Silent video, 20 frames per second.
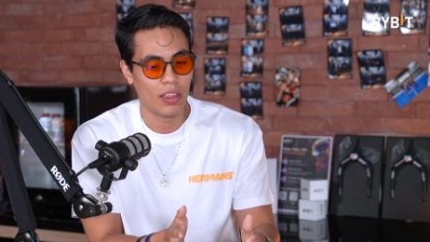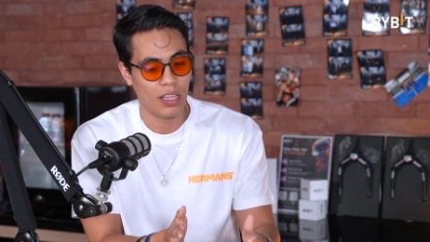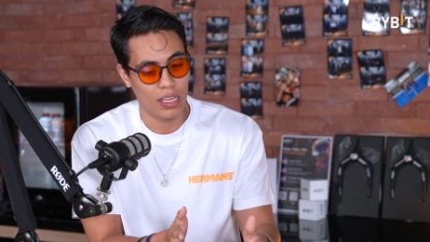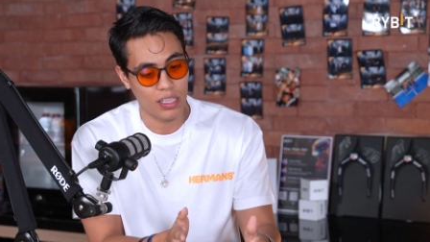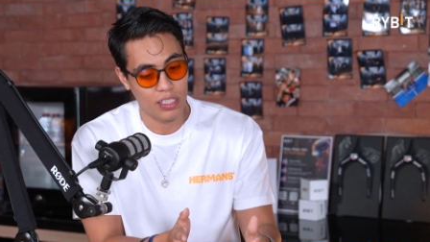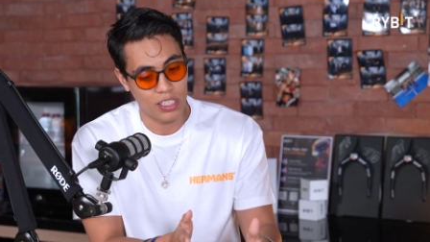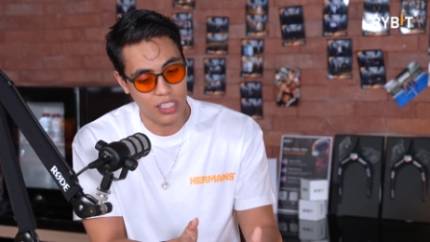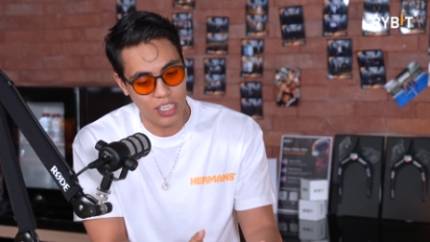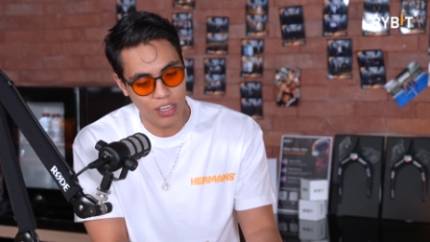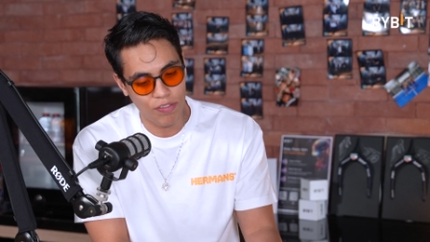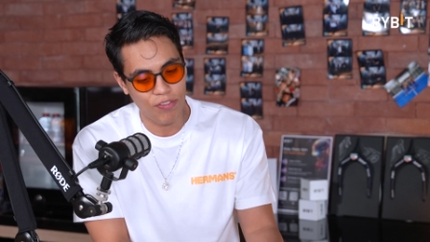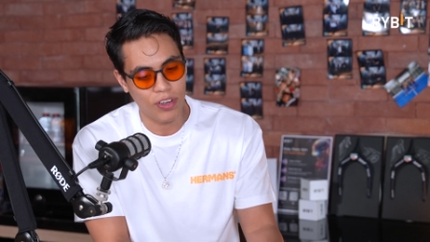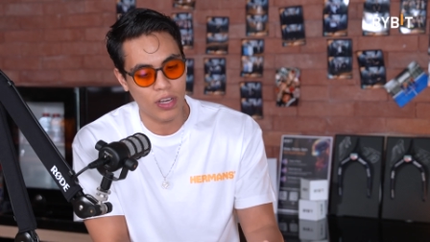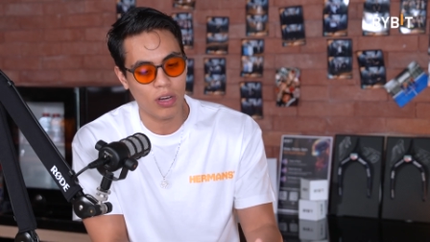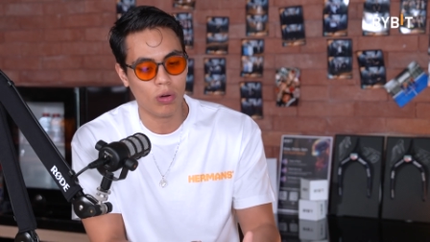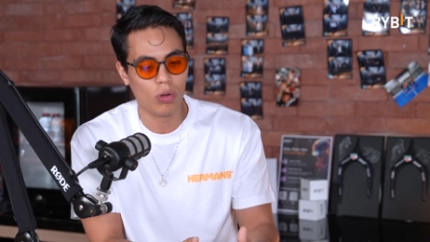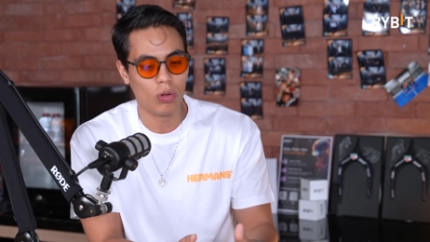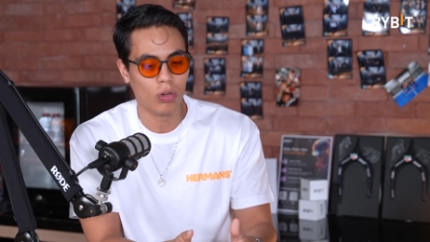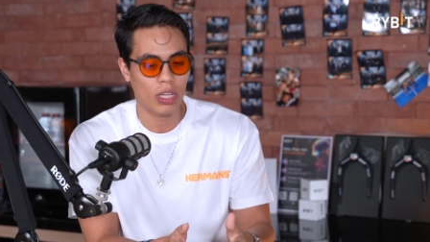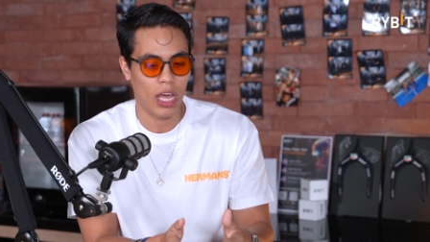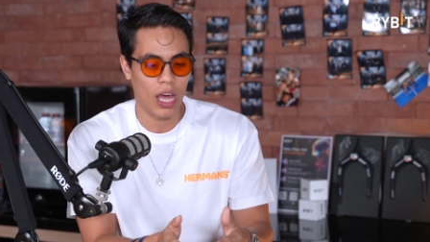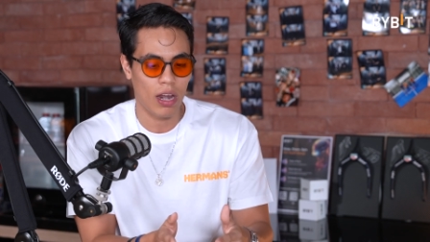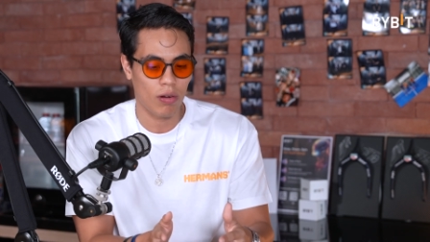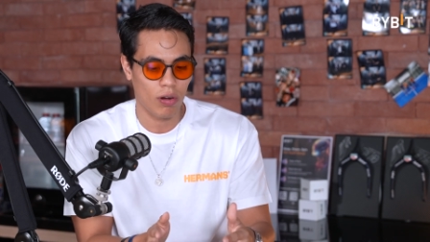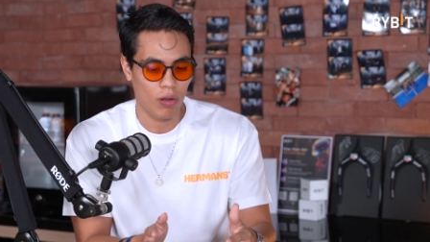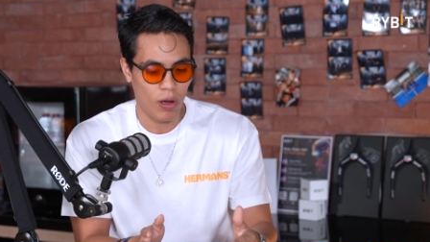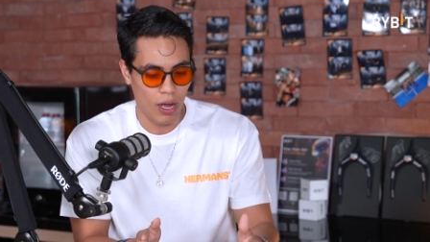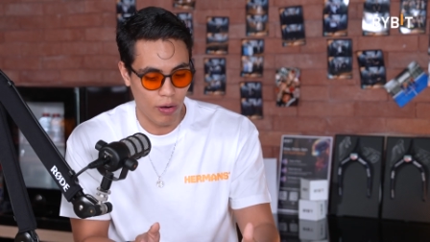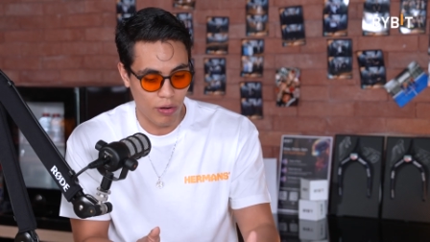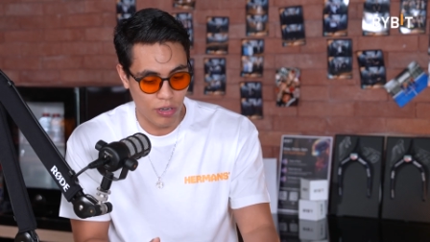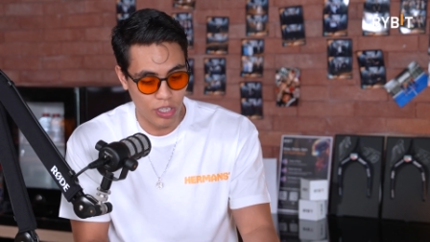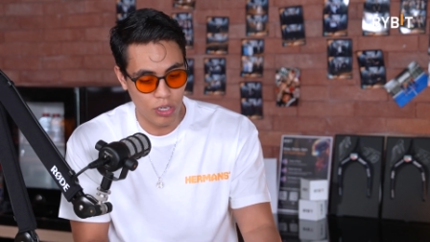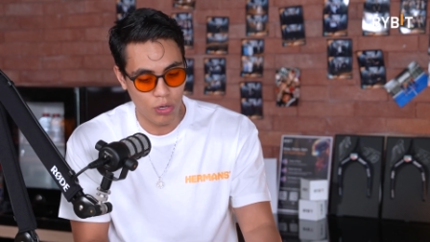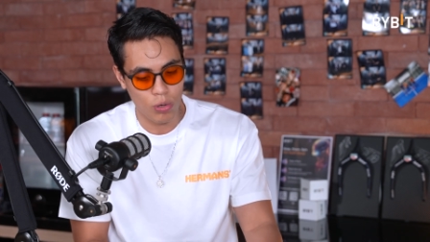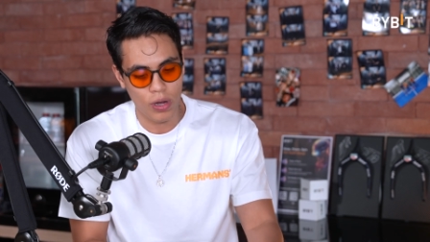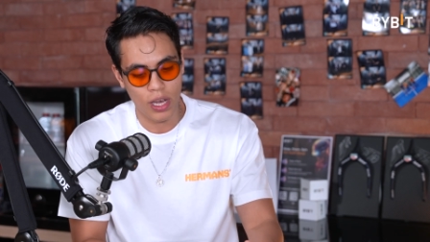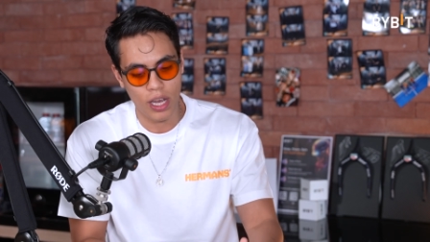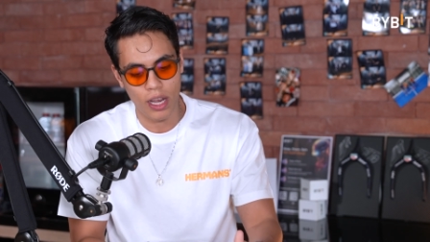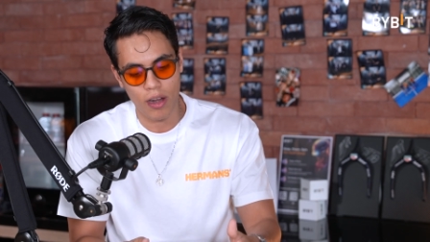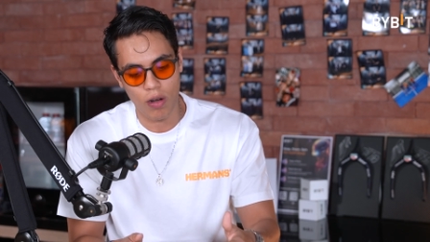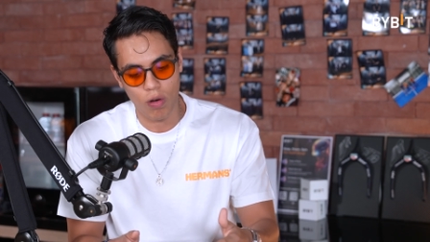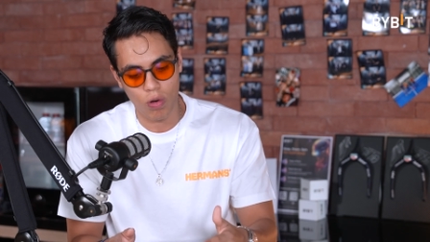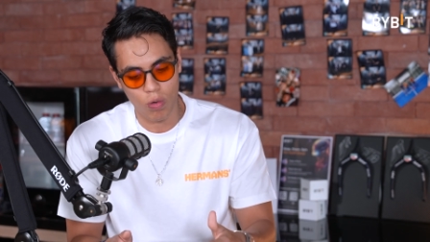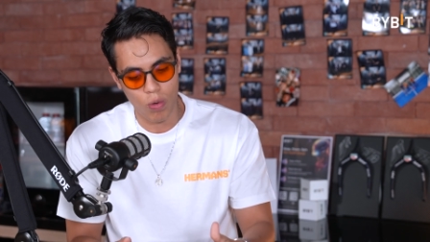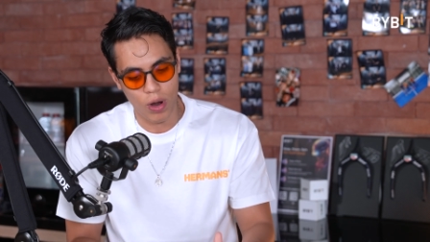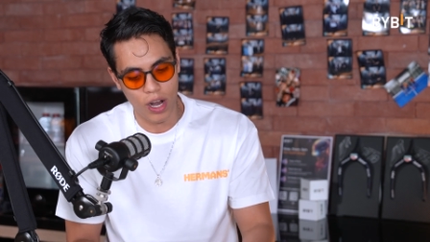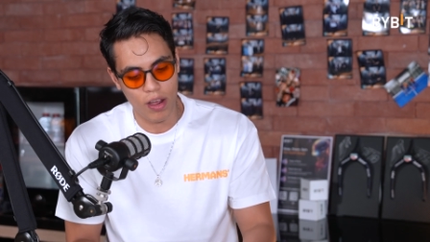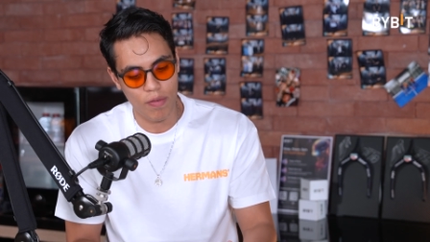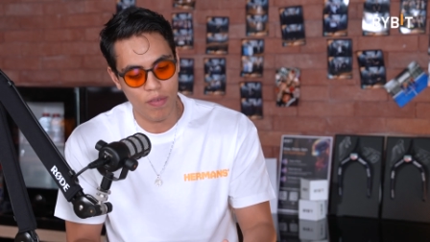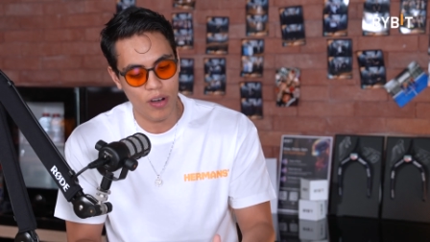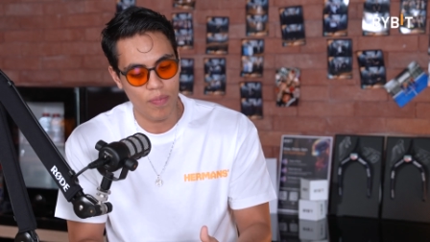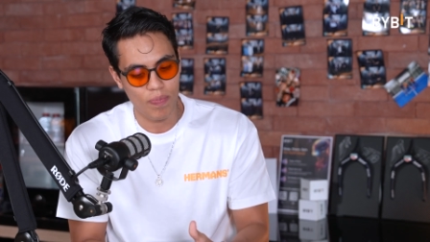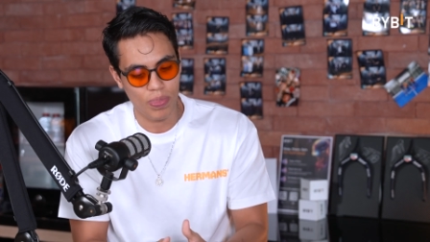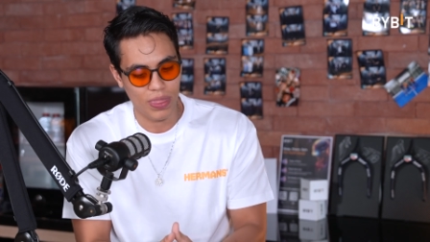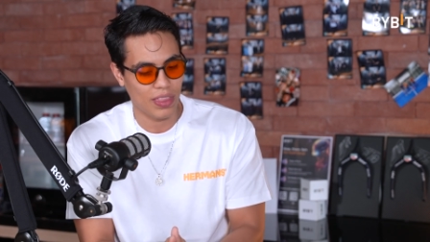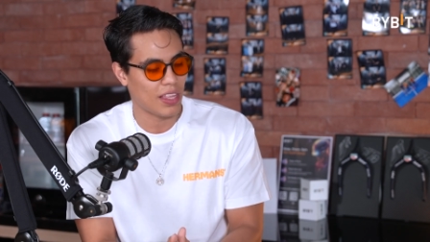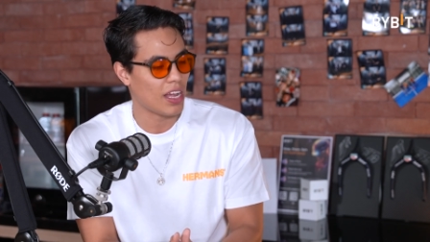it's difficult, I don't know how to do it or whatever,